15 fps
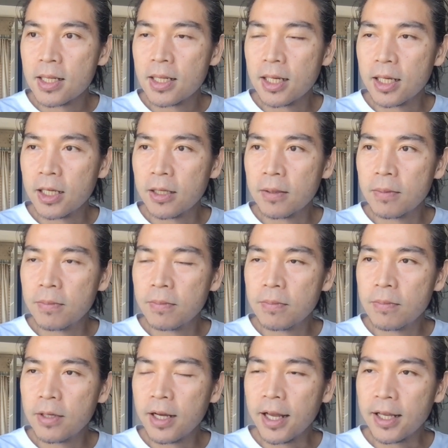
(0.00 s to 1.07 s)

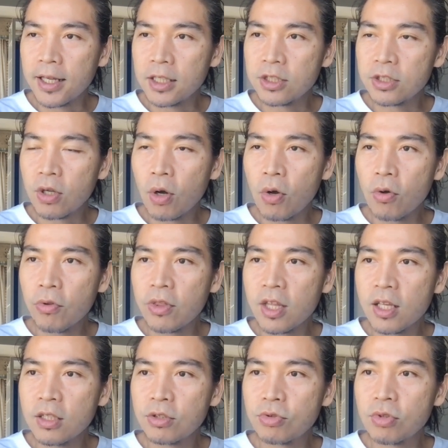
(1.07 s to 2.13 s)
I guess all
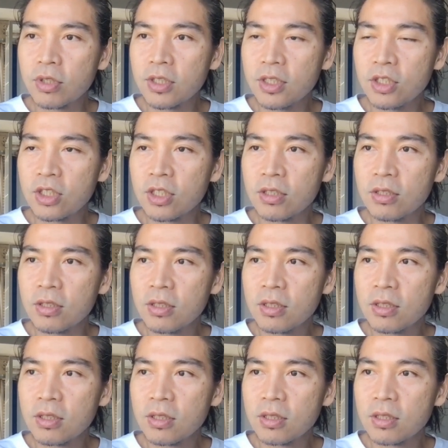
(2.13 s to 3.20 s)
these religion,
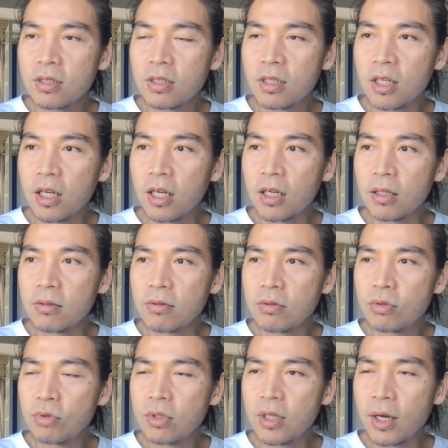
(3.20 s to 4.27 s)
I
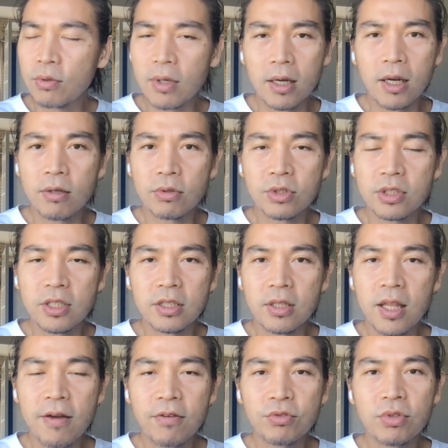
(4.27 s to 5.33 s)
was it
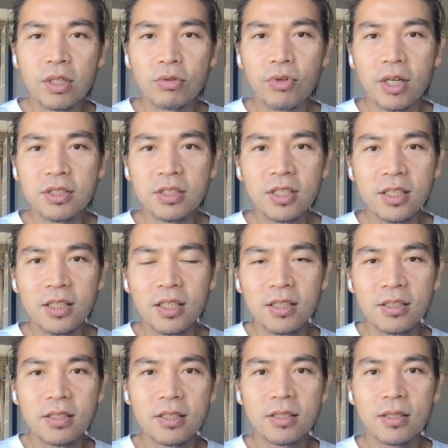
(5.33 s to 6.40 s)
never really
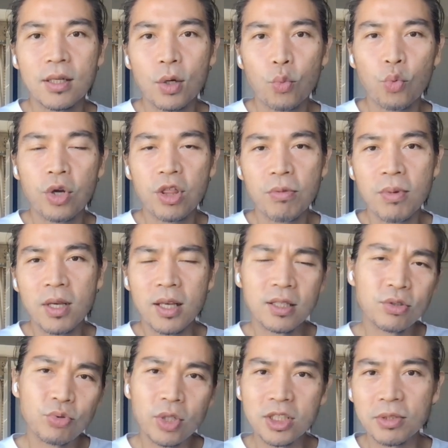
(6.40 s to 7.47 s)
resonated with me.
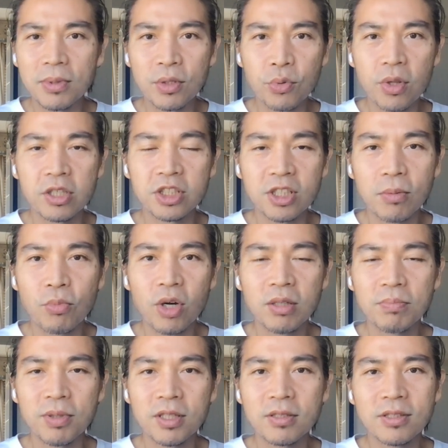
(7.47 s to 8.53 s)
It resonated with it
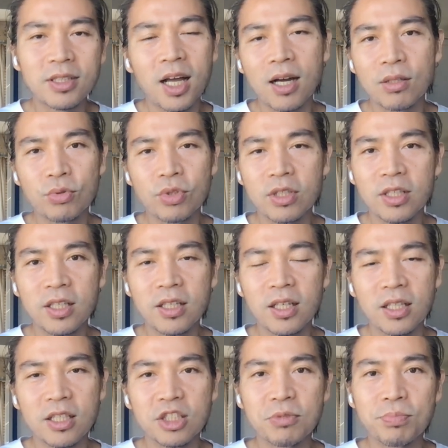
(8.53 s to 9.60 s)
somewhat, but not really
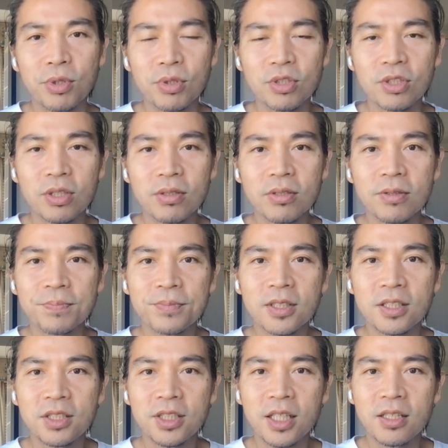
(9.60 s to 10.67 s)
in a spiritual
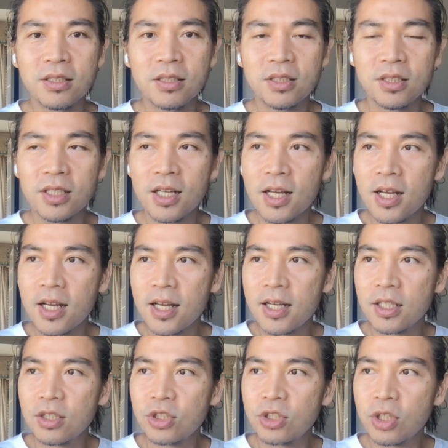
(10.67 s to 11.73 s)
sense.
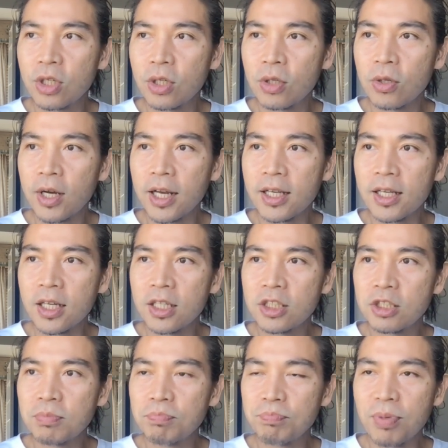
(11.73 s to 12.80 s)
So I
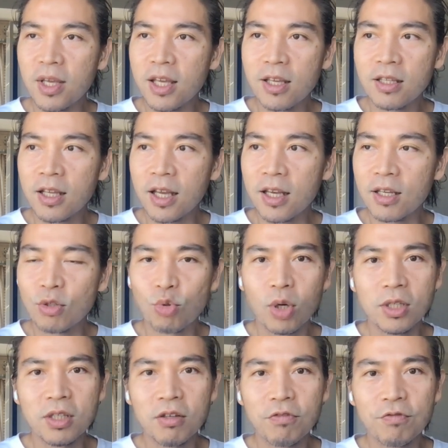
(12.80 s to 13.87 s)
guess being a
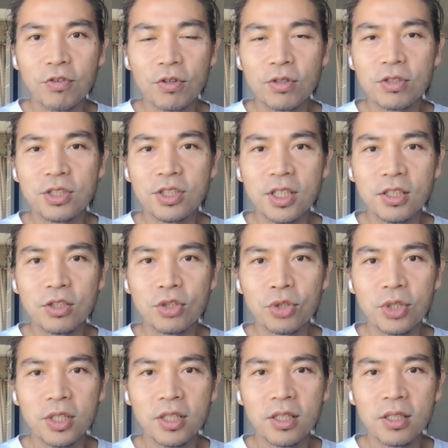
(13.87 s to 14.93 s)
21st
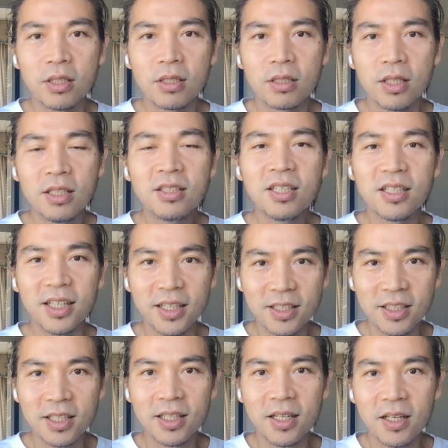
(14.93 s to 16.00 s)
century
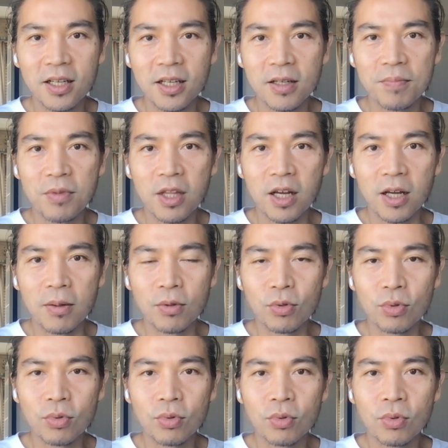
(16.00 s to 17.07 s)
intellect
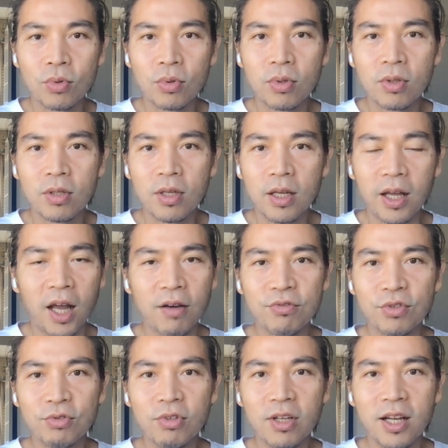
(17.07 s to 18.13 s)
who
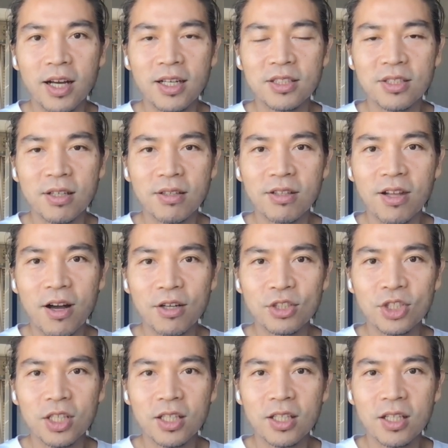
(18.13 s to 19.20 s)
heavily relies on
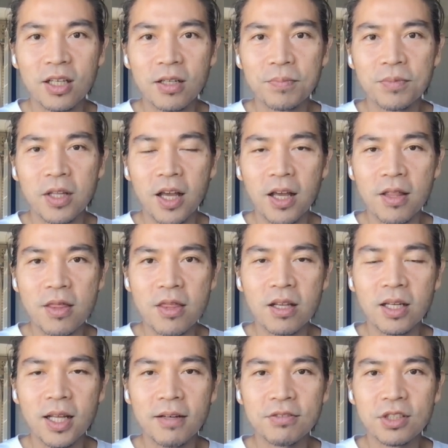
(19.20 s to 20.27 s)
logic and the
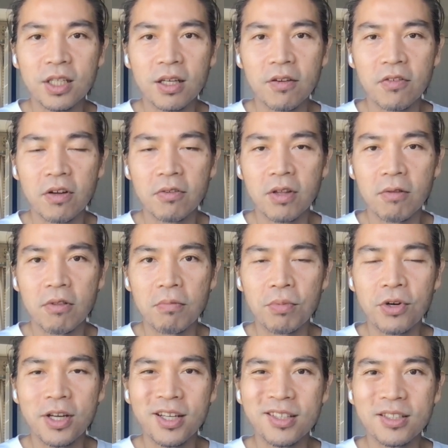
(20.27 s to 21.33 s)
left side of the
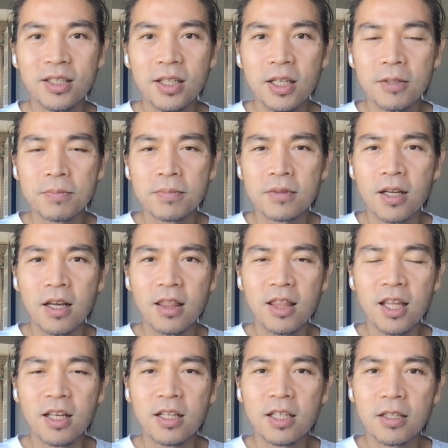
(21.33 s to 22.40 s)
brain, I
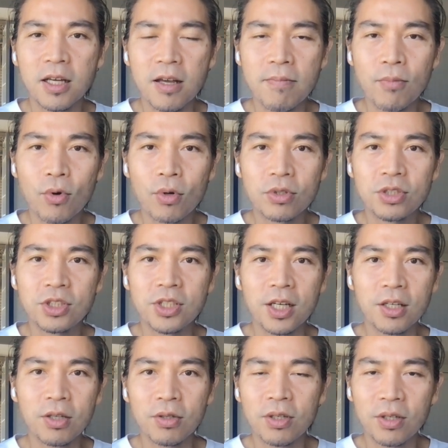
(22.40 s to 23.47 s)
think a more
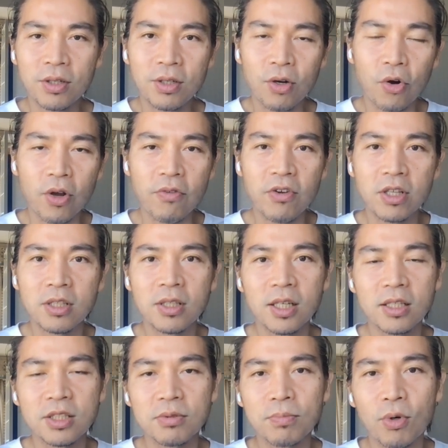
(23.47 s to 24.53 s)
secular or even
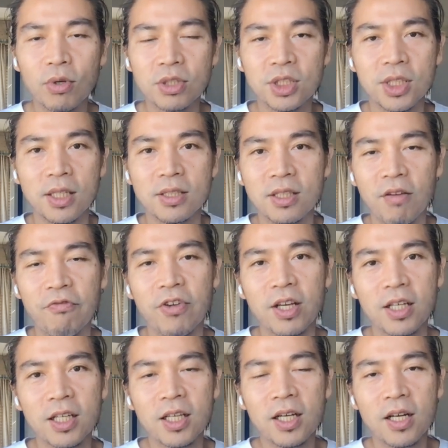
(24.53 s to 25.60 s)
a more
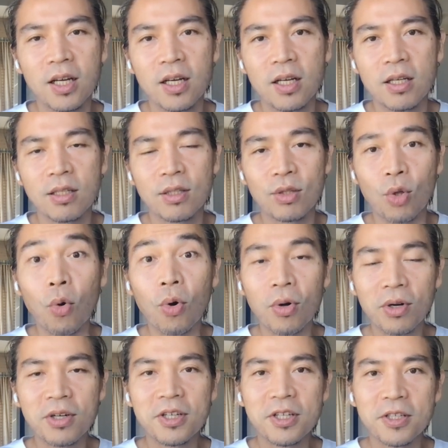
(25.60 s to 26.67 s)
scientific
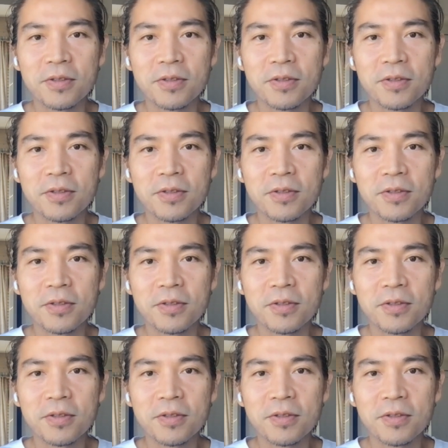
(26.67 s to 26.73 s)
door